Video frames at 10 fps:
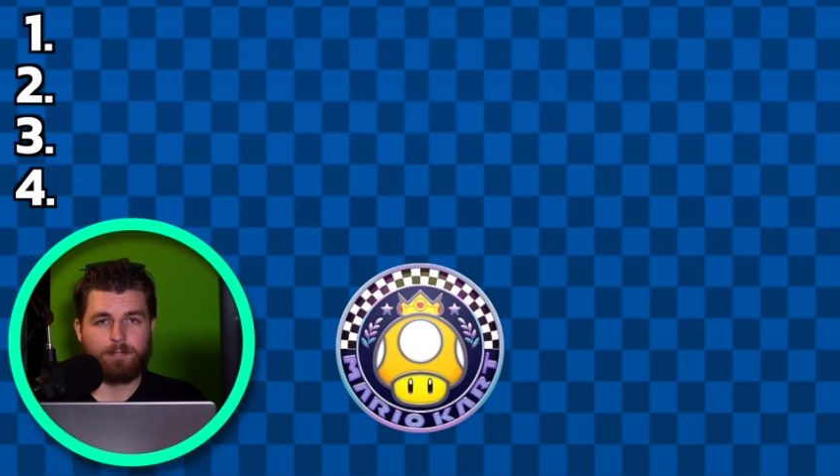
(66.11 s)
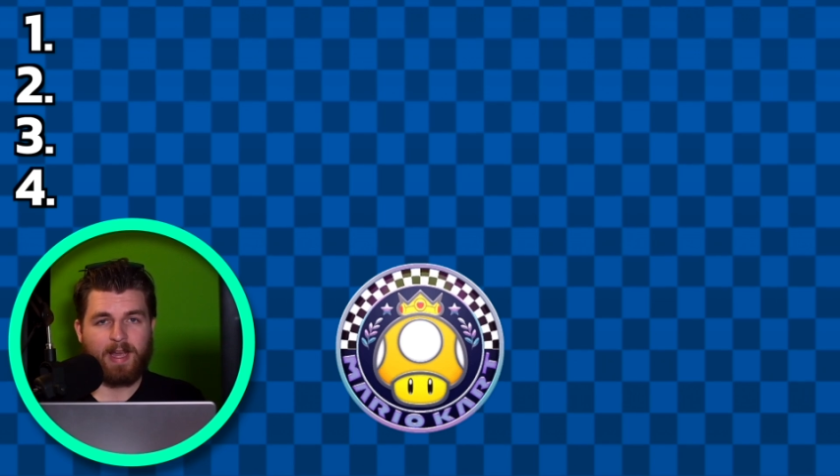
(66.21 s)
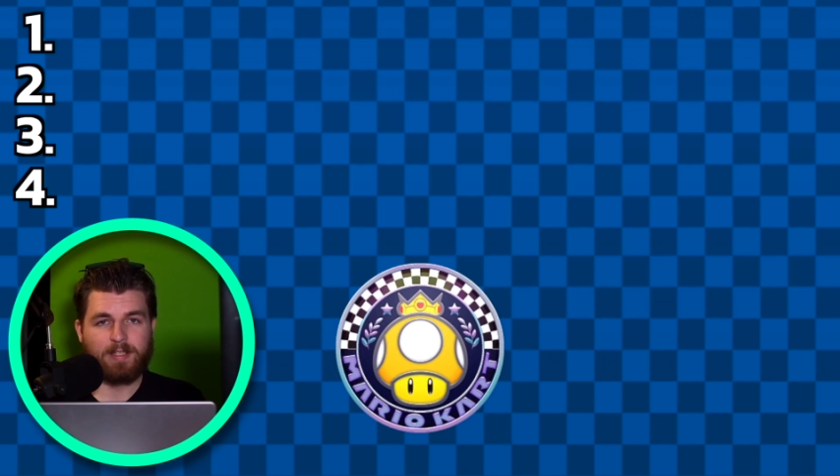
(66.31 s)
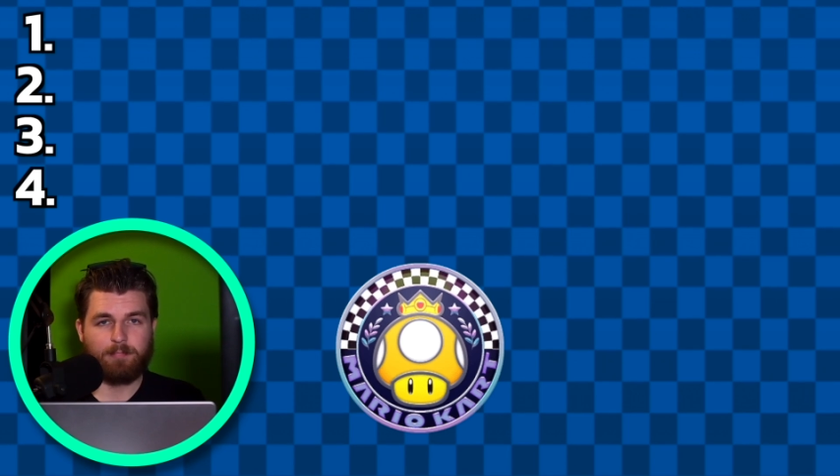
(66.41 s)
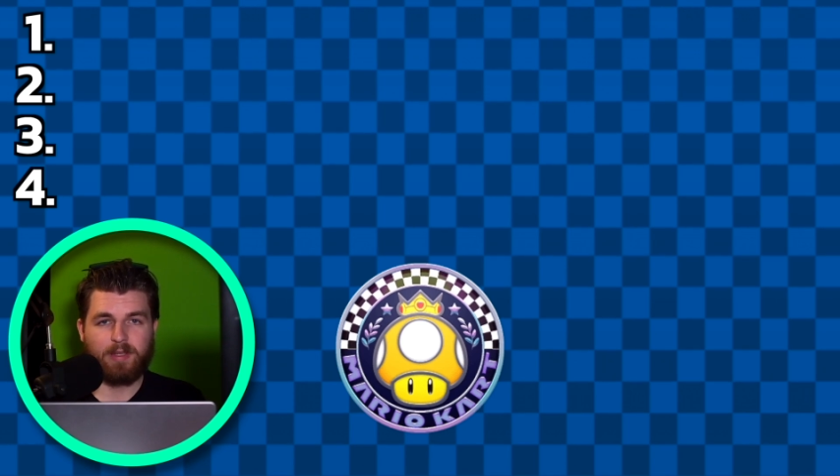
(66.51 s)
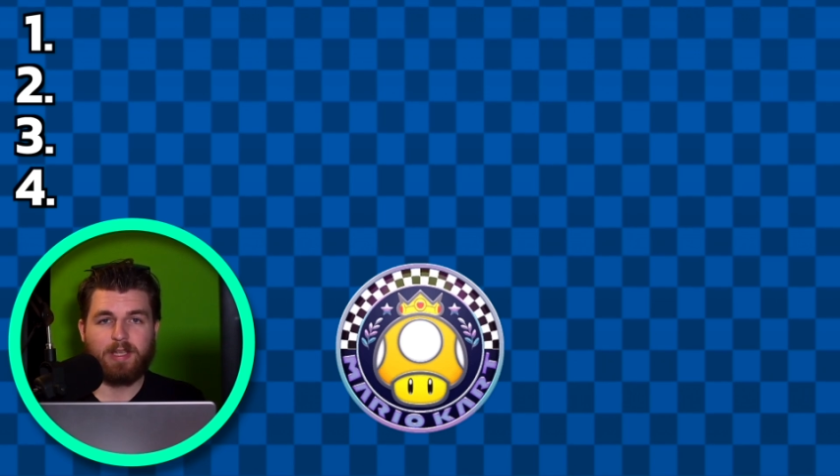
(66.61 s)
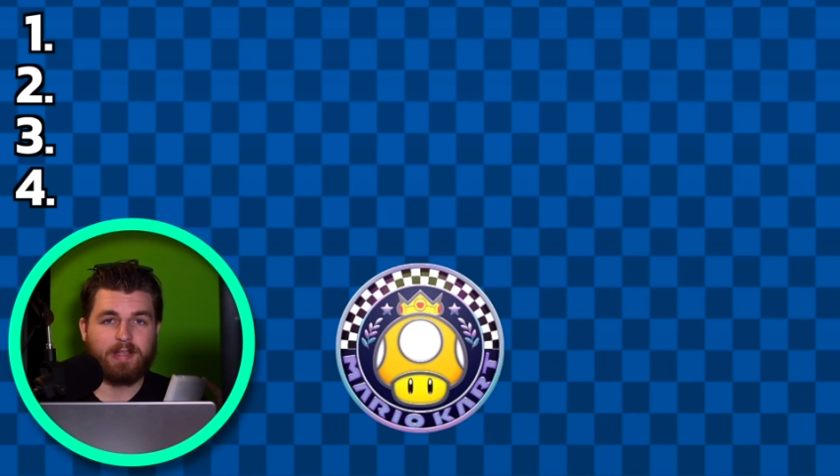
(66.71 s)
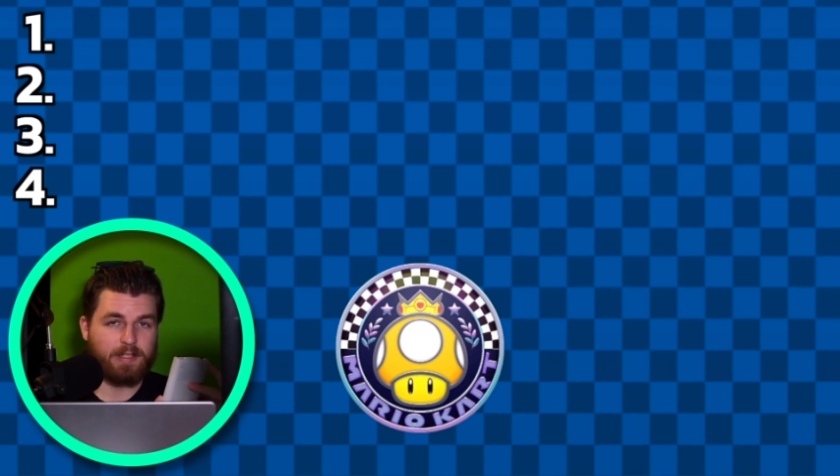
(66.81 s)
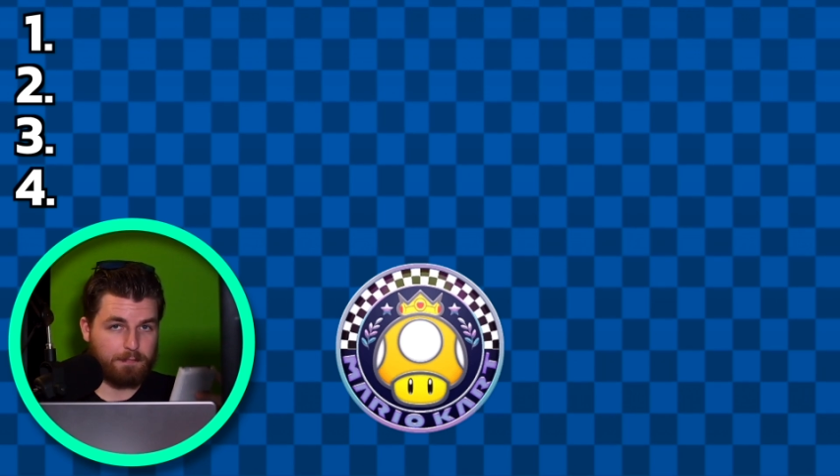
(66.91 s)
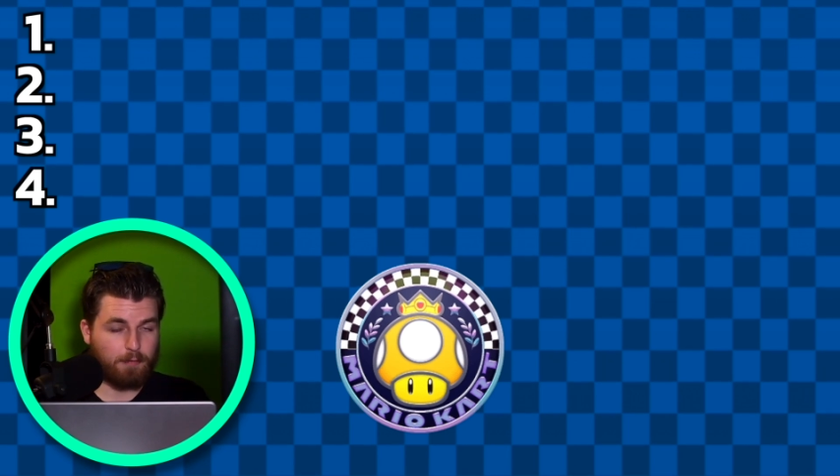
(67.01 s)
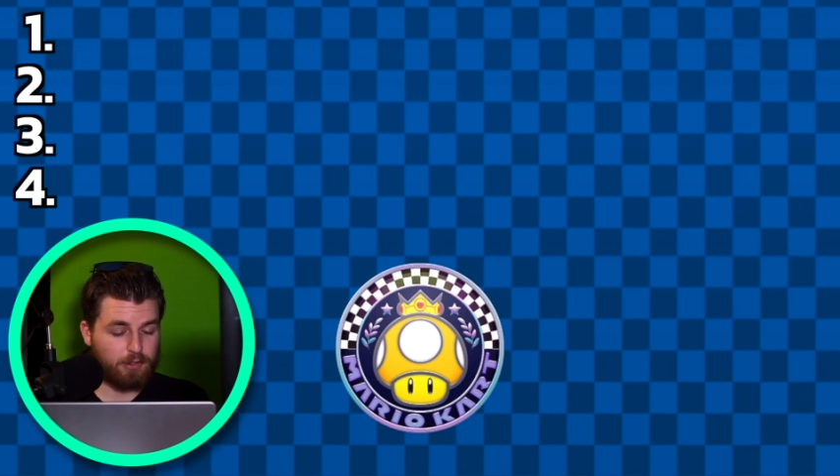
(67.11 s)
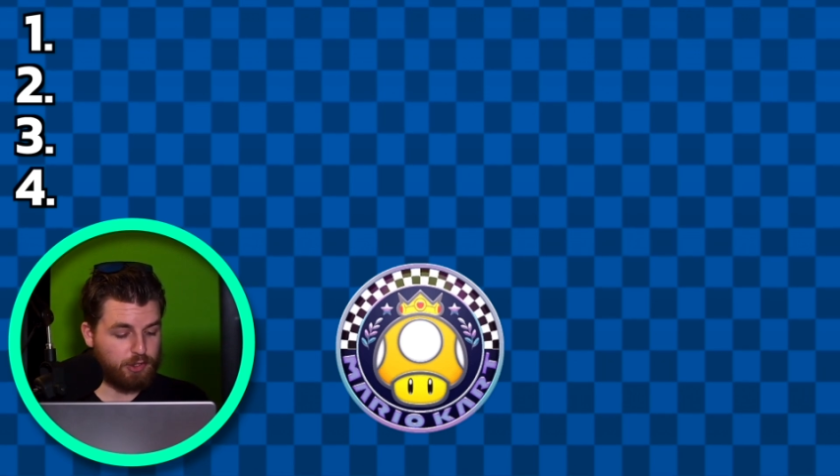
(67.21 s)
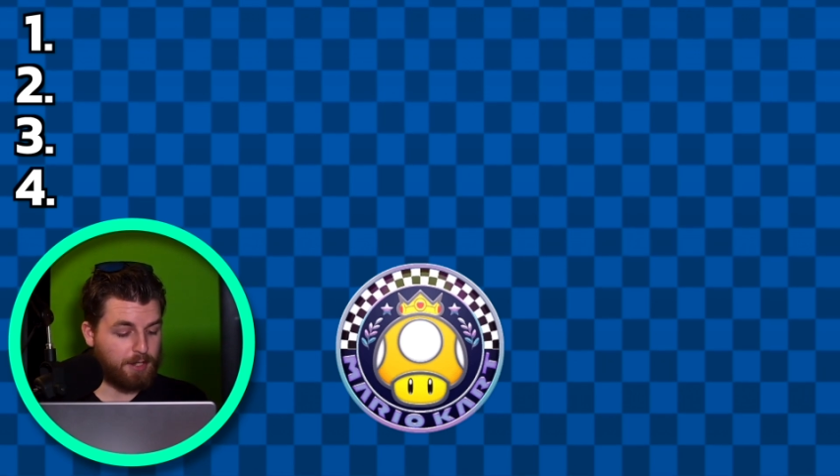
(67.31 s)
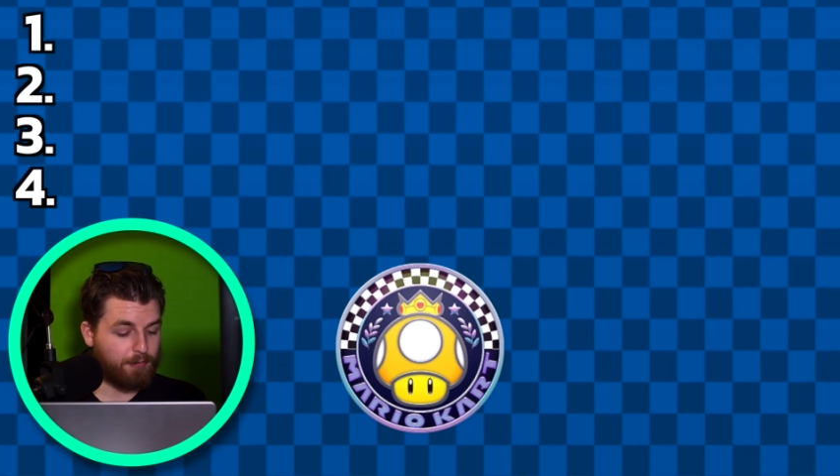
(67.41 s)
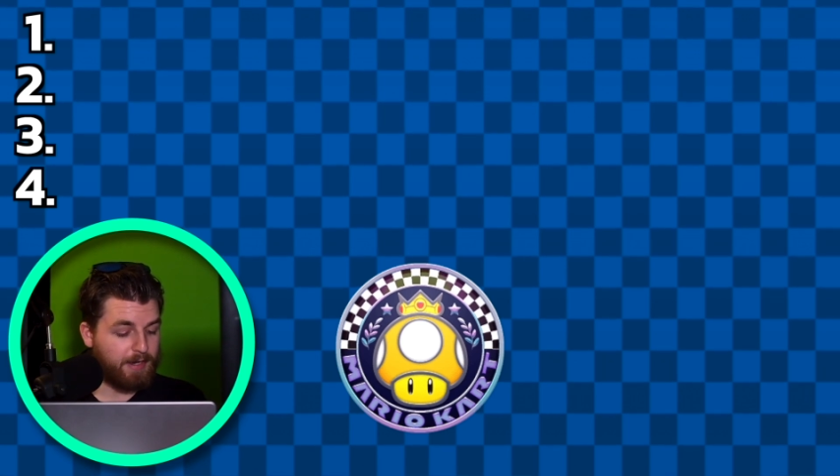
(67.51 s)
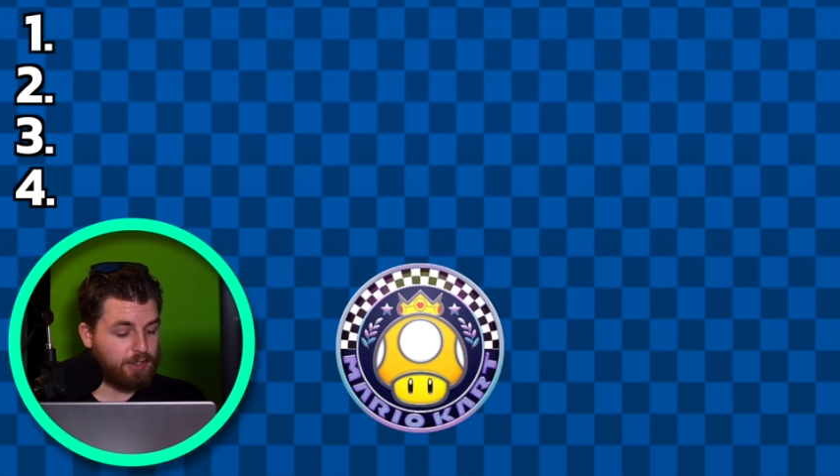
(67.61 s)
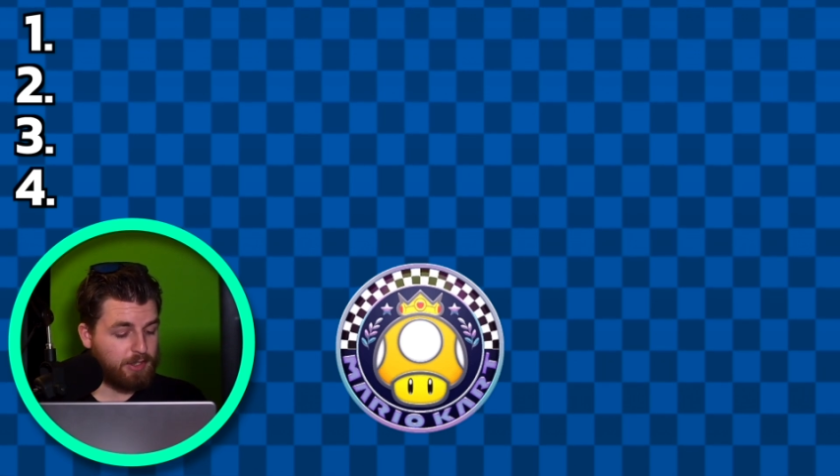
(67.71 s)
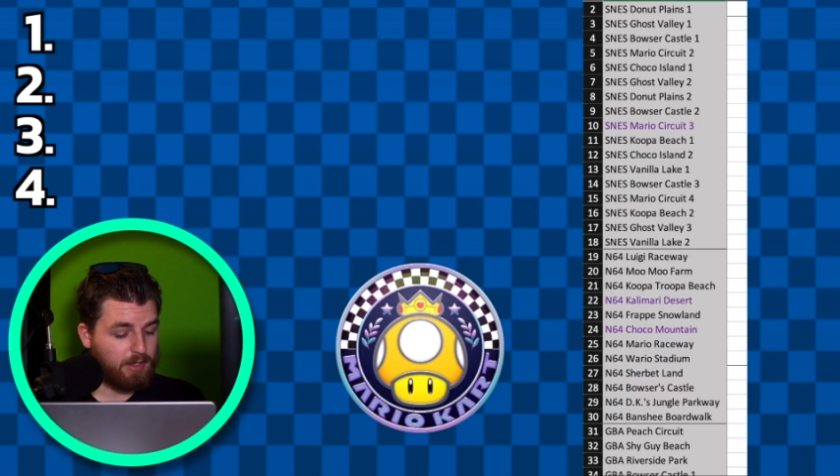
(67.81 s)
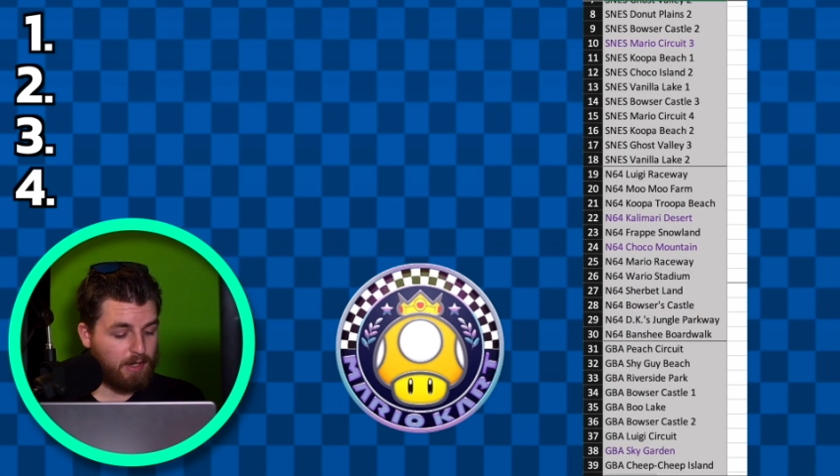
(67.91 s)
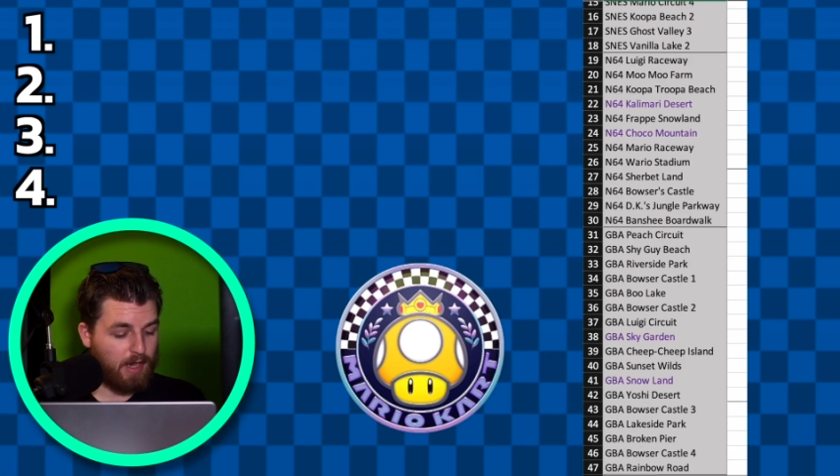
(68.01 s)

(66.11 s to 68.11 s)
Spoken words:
Pass be in this first generation?